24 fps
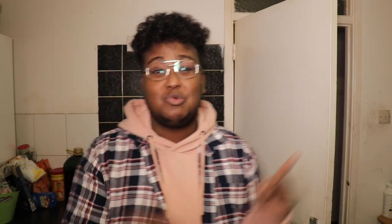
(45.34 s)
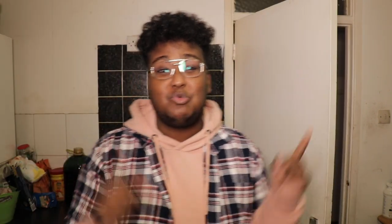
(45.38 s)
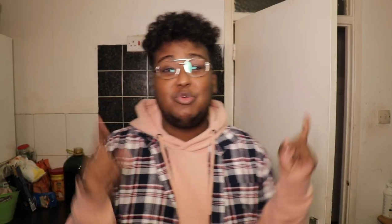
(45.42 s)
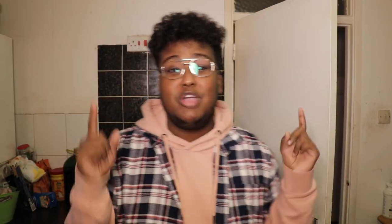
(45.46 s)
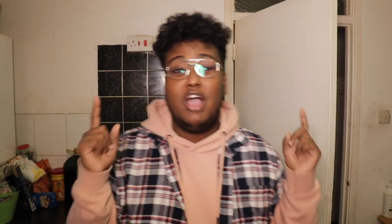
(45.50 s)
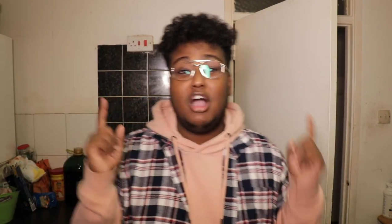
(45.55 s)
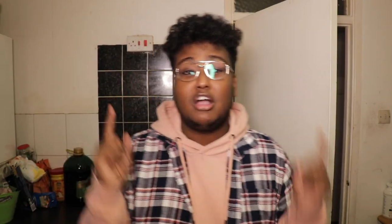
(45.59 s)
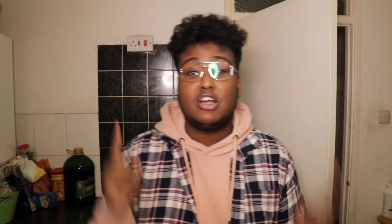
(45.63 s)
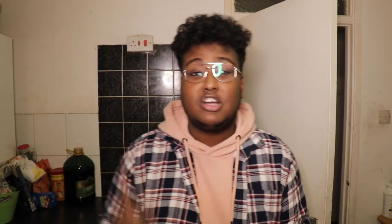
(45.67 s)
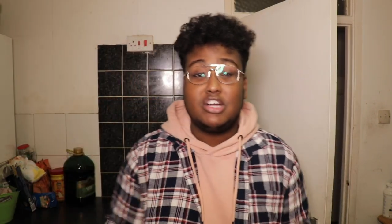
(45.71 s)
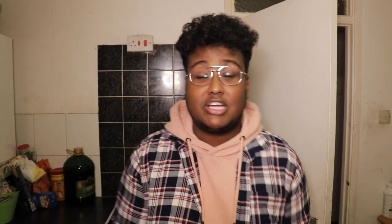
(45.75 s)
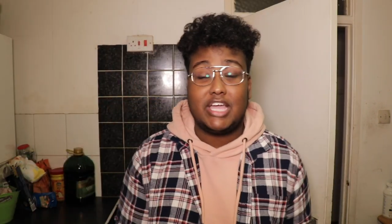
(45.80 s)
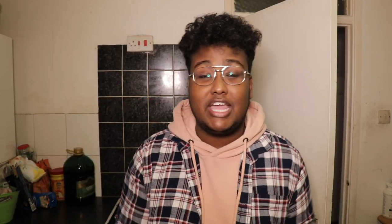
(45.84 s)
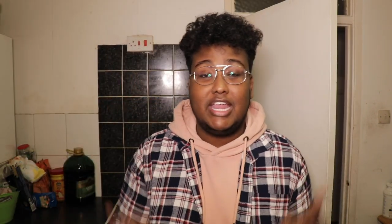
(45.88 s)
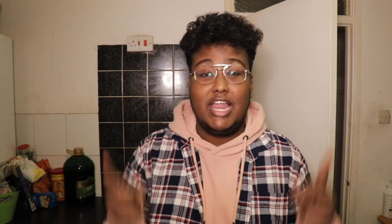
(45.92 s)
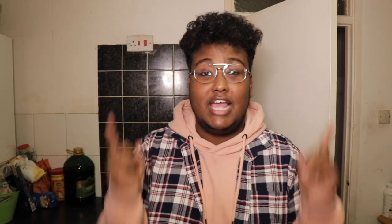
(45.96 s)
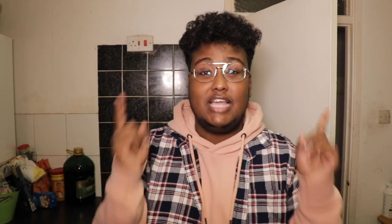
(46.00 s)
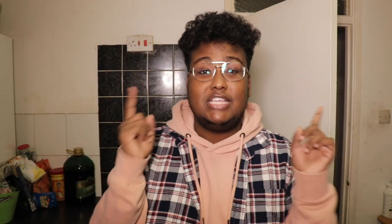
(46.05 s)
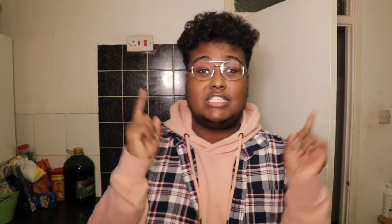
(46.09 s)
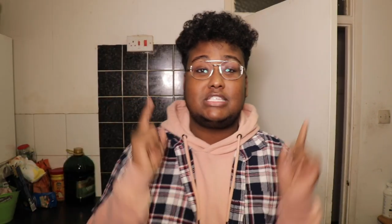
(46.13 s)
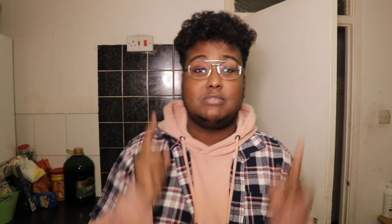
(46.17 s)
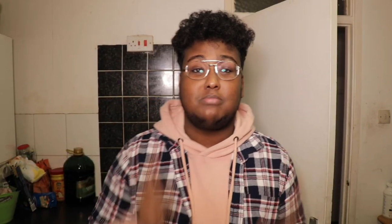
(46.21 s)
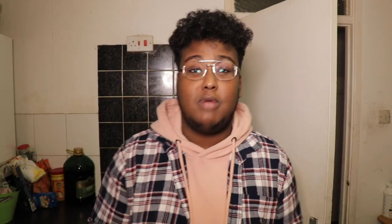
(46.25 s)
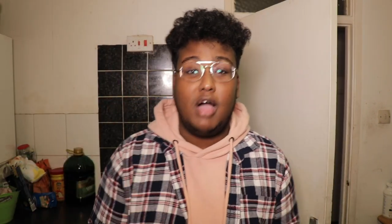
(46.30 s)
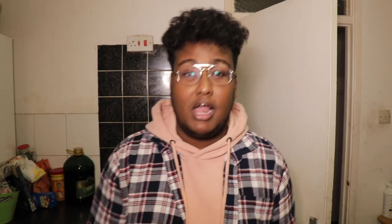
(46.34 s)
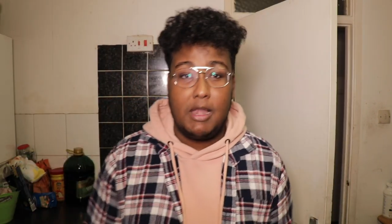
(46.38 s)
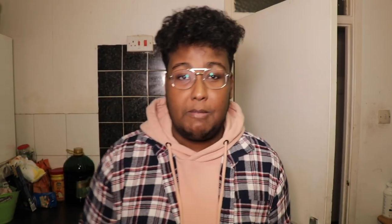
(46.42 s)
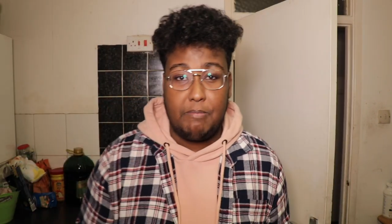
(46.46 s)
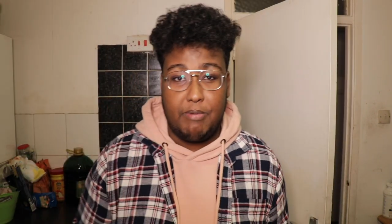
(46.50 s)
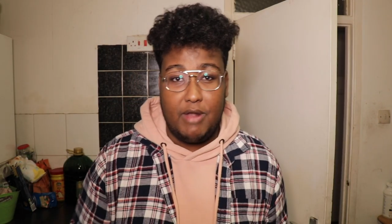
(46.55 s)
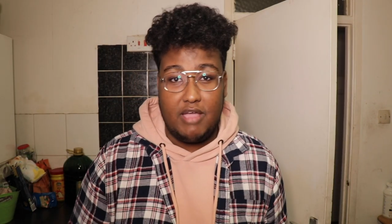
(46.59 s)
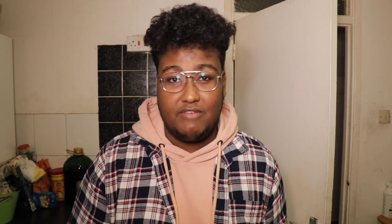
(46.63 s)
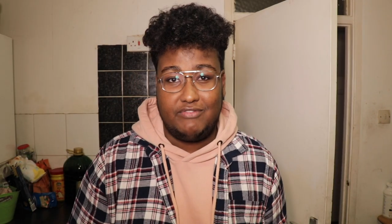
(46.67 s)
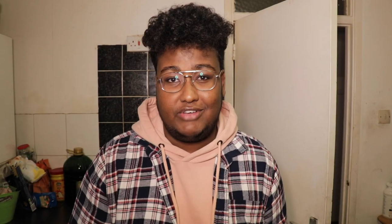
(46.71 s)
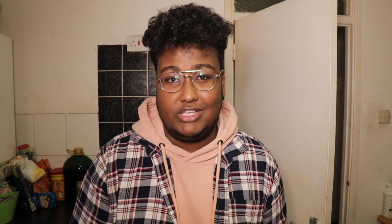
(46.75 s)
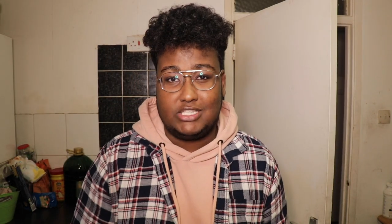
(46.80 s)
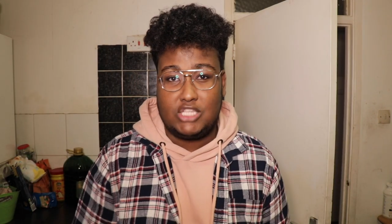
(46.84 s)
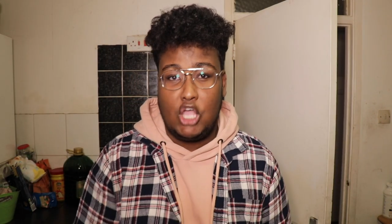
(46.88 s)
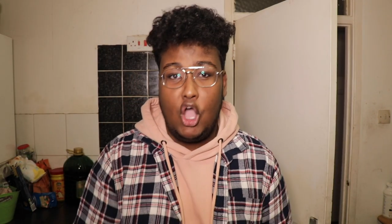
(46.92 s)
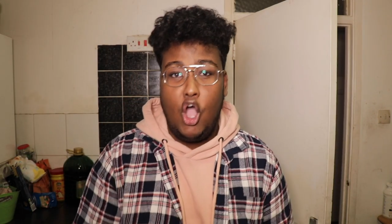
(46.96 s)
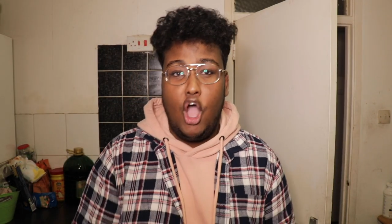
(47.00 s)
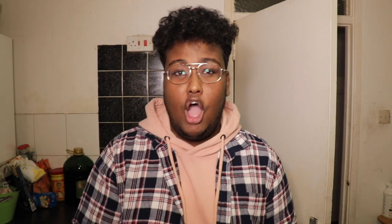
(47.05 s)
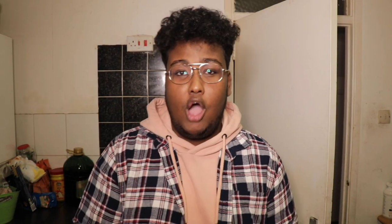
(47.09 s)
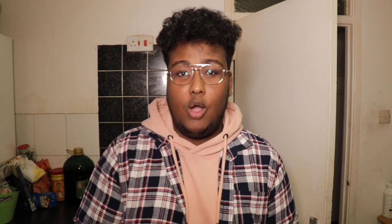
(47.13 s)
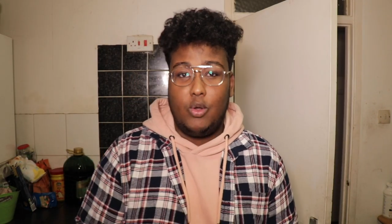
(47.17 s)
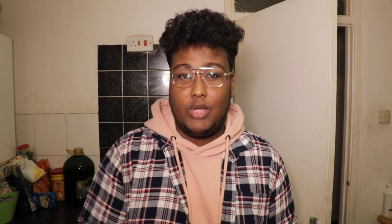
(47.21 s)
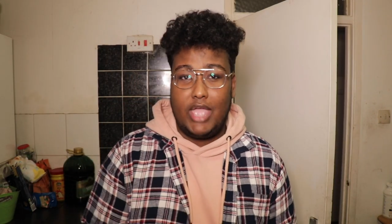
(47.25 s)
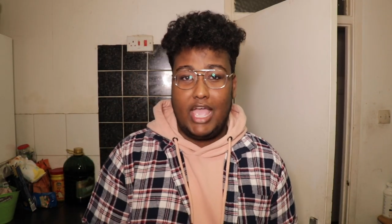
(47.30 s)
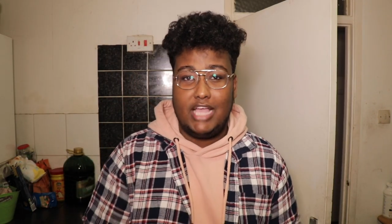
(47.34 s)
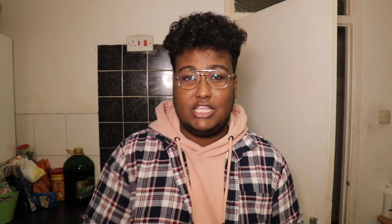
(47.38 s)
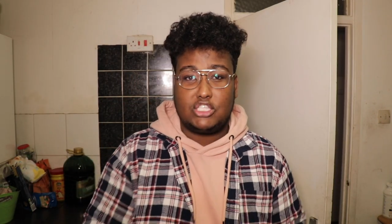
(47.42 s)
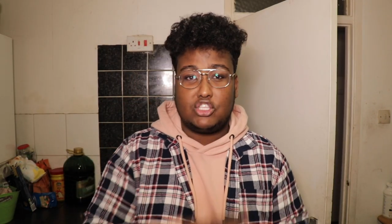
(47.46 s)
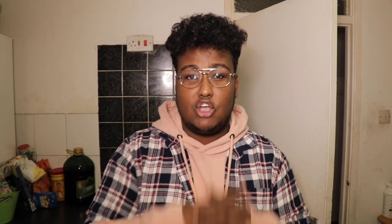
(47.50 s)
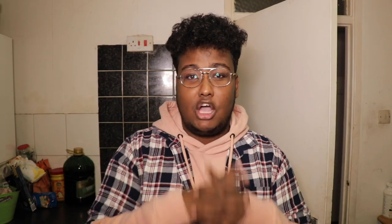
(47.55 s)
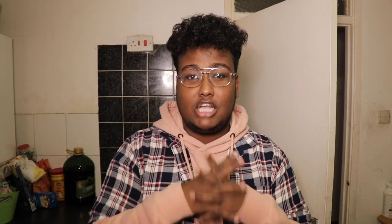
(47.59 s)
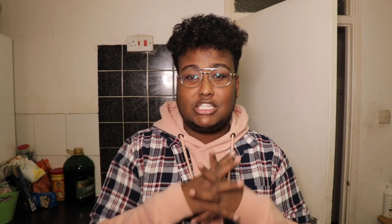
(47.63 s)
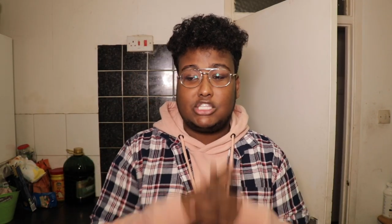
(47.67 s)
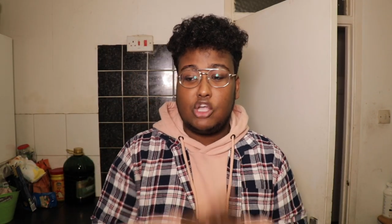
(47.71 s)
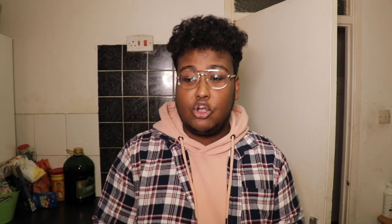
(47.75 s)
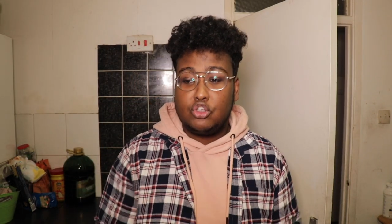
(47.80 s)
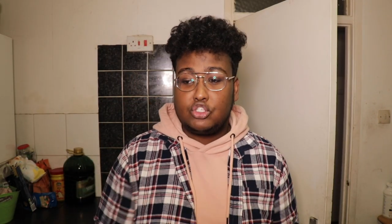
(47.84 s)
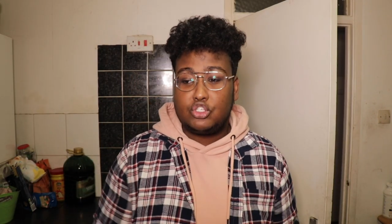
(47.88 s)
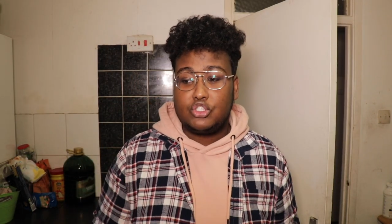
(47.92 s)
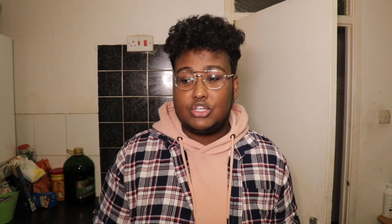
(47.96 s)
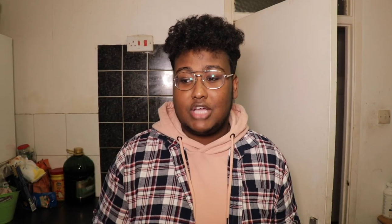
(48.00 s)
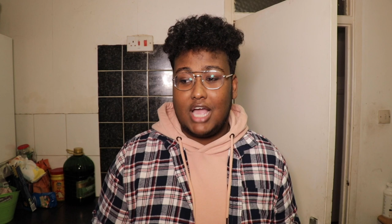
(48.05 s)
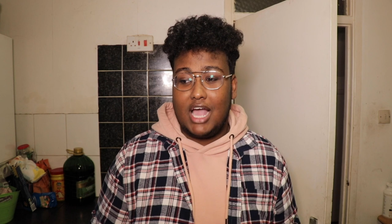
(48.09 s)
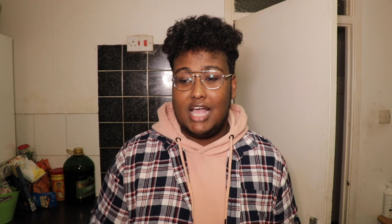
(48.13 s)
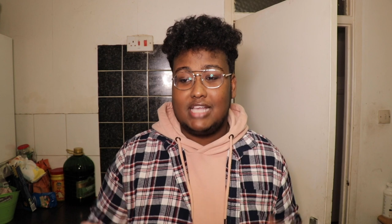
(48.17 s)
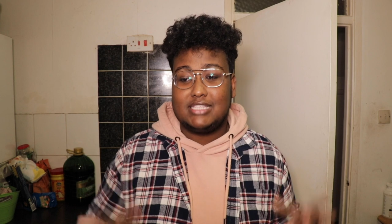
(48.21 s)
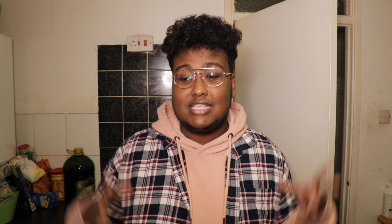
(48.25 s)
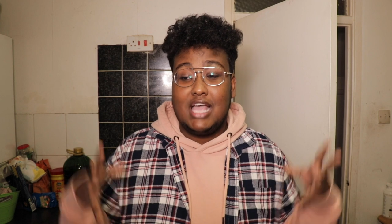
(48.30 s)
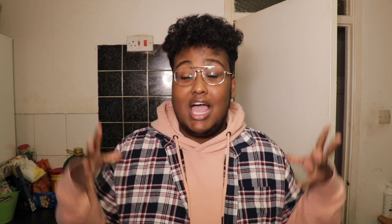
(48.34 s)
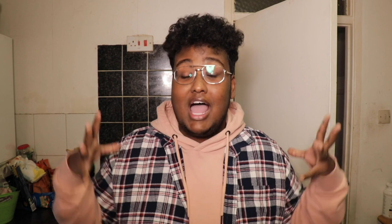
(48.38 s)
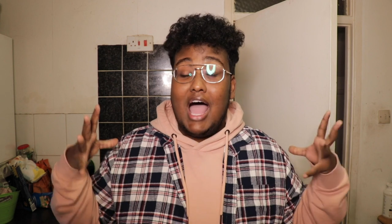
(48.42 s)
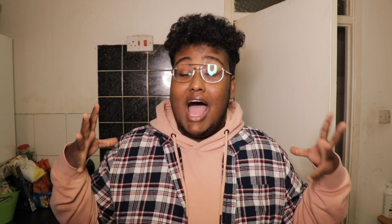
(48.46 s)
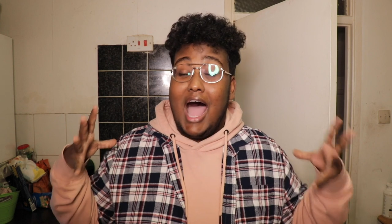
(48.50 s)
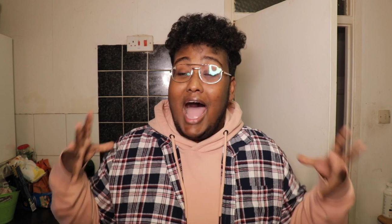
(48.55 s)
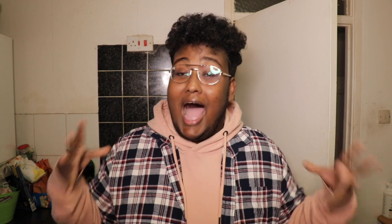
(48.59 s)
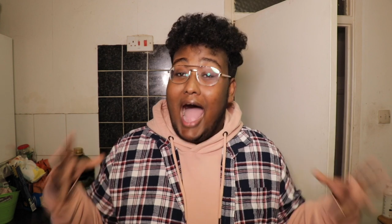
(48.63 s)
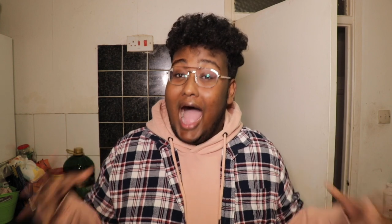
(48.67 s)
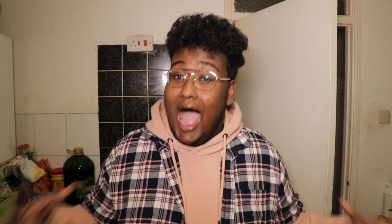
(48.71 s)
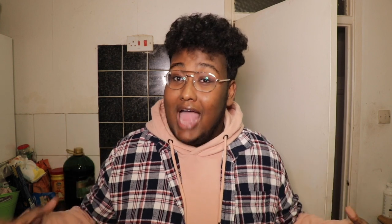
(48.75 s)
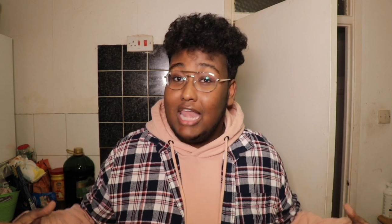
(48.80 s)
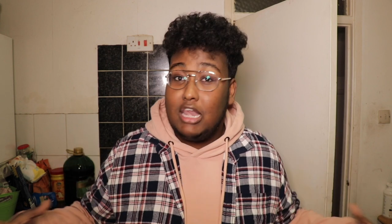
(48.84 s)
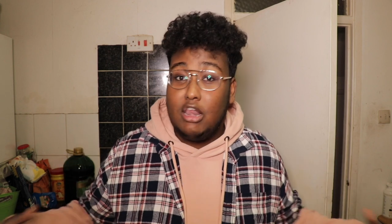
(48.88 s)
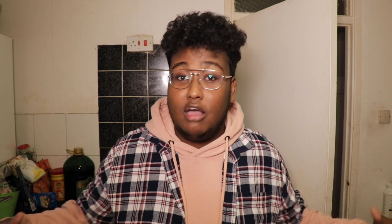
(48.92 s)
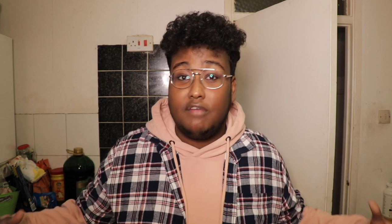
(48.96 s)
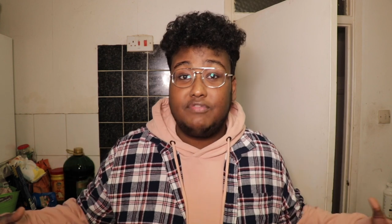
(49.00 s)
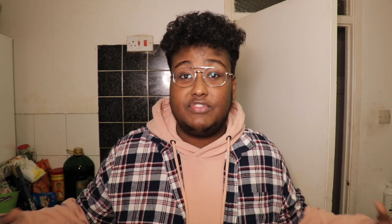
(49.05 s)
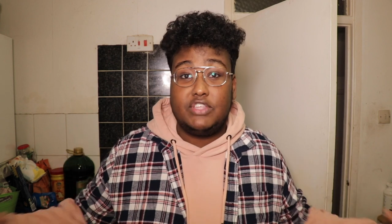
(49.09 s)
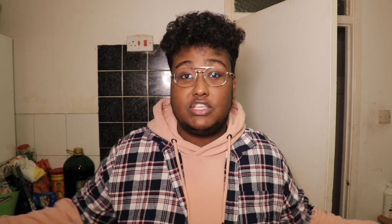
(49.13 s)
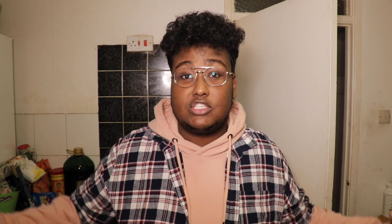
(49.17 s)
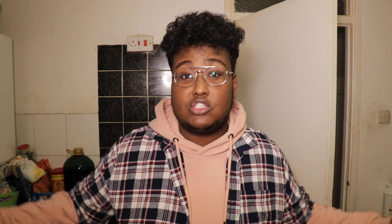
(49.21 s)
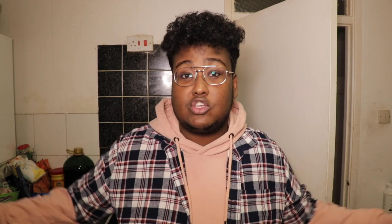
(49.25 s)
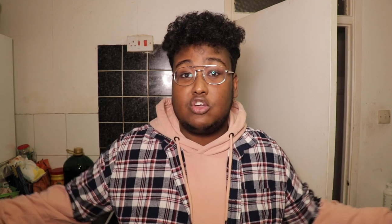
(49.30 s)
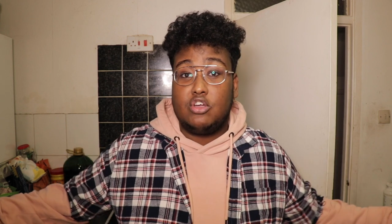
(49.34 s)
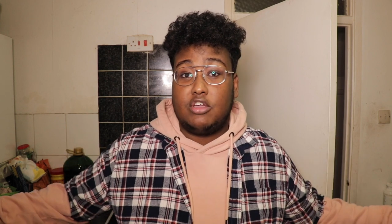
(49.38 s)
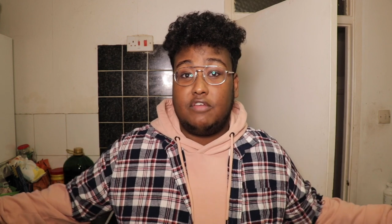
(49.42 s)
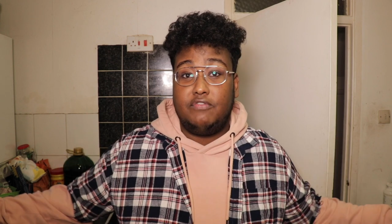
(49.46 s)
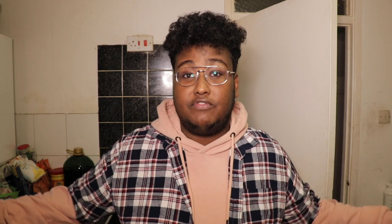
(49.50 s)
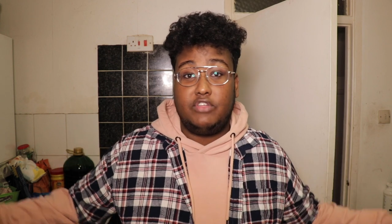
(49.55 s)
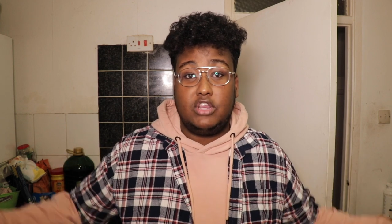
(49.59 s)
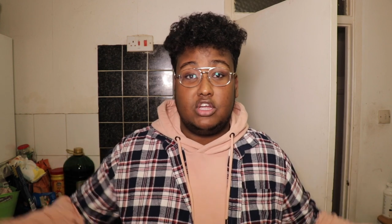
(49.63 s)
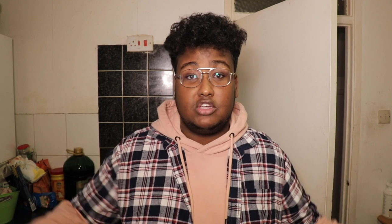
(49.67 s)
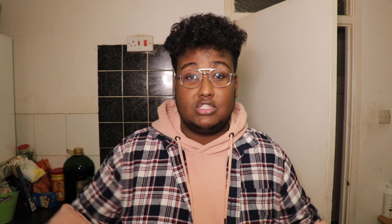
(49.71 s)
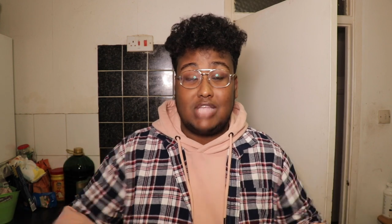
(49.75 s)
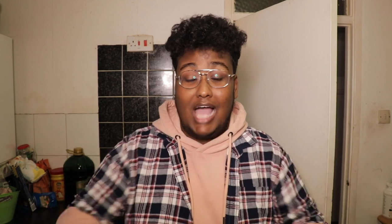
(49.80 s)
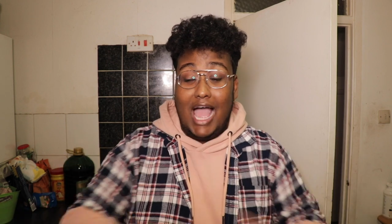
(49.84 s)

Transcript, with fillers: we are cooking a Somali breakfast. Okay, so I told you guys I love these cooking videos.